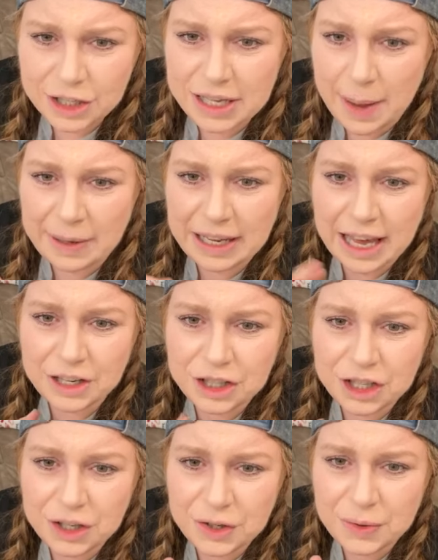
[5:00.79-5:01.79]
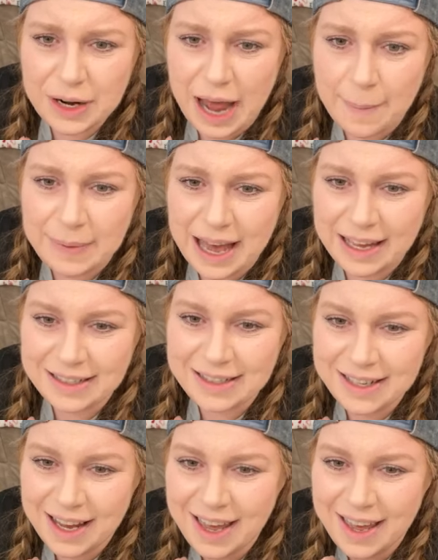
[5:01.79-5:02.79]
Just happened to catch you and happy I
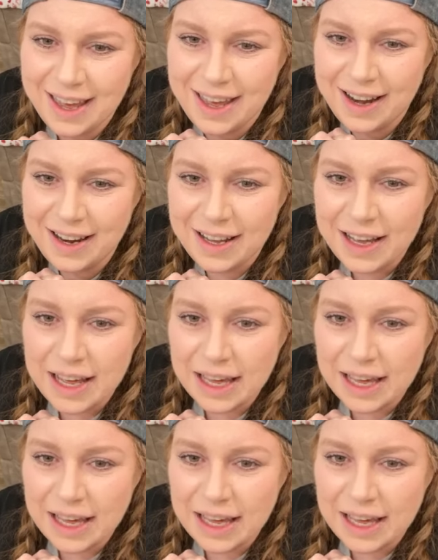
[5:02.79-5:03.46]
did.